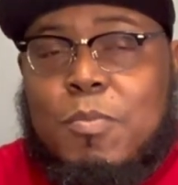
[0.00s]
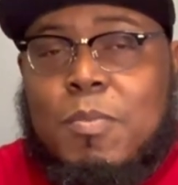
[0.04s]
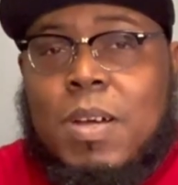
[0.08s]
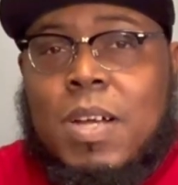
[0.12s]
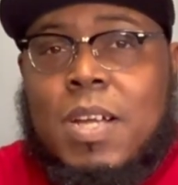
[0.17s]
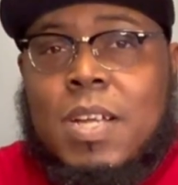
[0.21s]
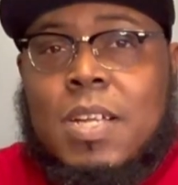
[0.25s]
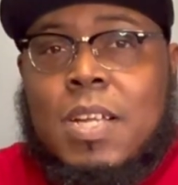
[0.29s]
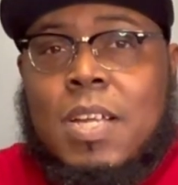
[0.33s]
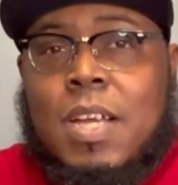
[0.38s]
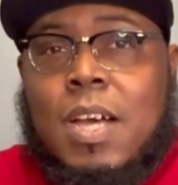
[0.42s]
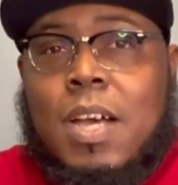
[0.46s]

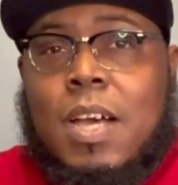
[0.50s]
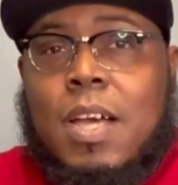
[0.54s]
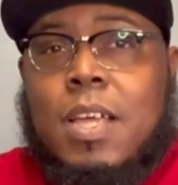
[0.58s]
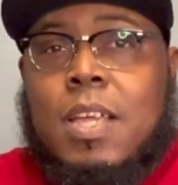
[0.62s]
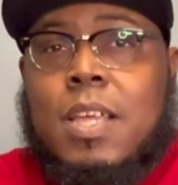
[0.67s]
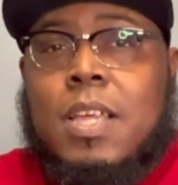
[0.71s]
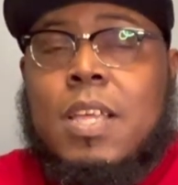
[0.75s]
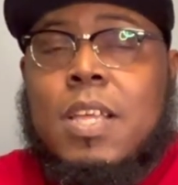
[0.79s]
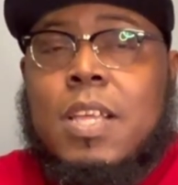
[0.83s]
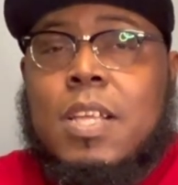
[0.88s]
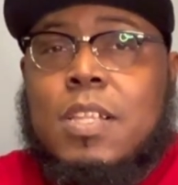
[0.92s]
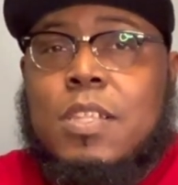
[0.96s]
My God,
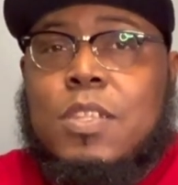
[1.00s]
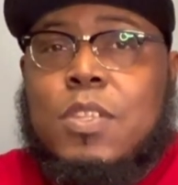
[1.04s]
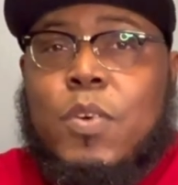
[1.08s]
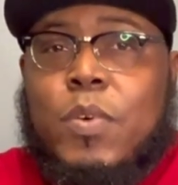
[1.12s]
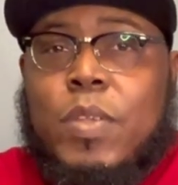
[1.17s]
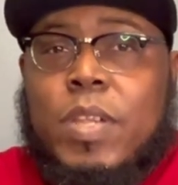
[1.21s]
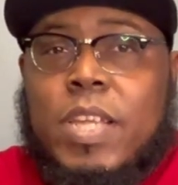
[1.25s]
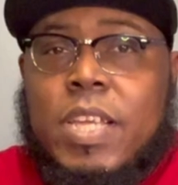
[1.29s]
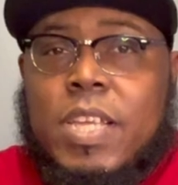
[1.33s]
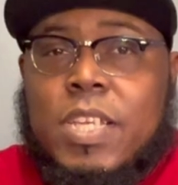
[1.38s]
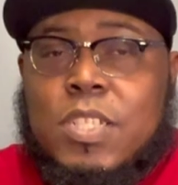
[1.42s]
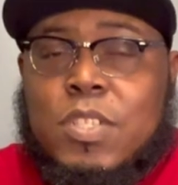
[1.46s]
know
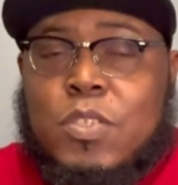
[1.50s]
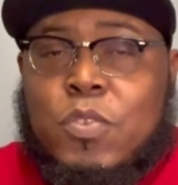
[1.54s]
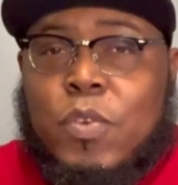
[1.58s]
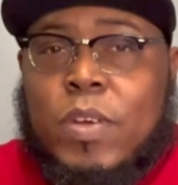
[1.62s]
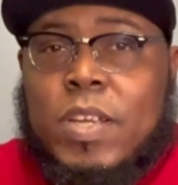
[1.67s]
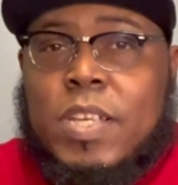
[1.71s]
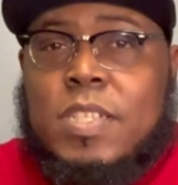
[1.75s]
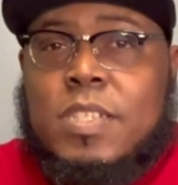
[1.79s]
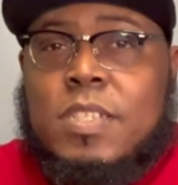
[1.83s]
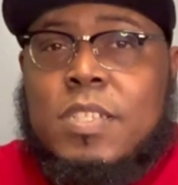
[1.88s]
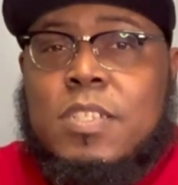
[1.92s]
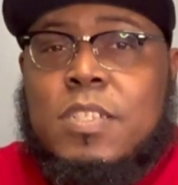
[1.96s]
that his
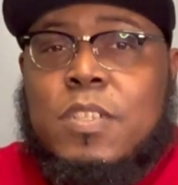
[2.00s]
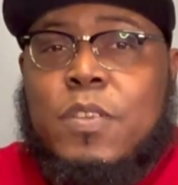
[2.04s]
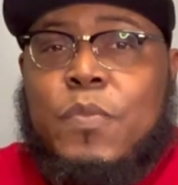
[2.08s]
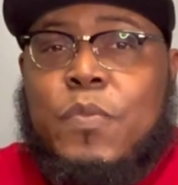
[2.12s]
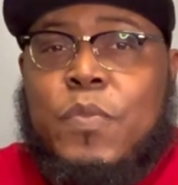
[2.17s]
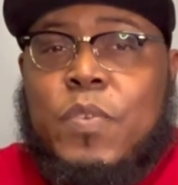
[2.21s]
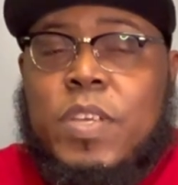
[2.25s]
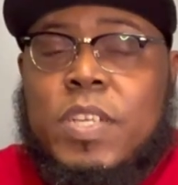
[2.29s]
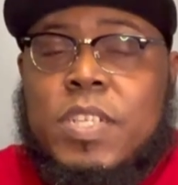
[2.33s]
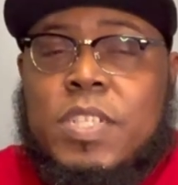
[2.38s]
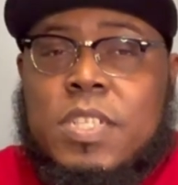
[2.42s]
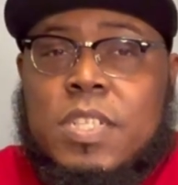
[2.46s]
grace is
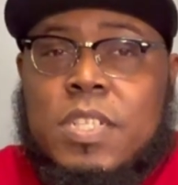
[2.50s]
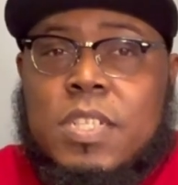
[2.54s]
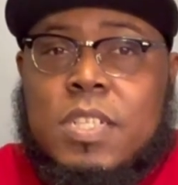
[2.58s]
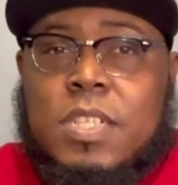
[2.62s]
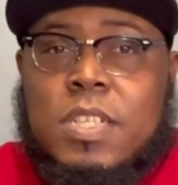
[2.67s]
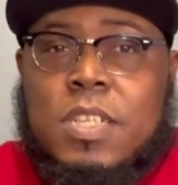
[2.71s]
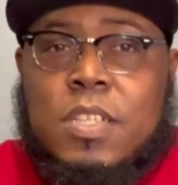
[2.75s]
sufficient.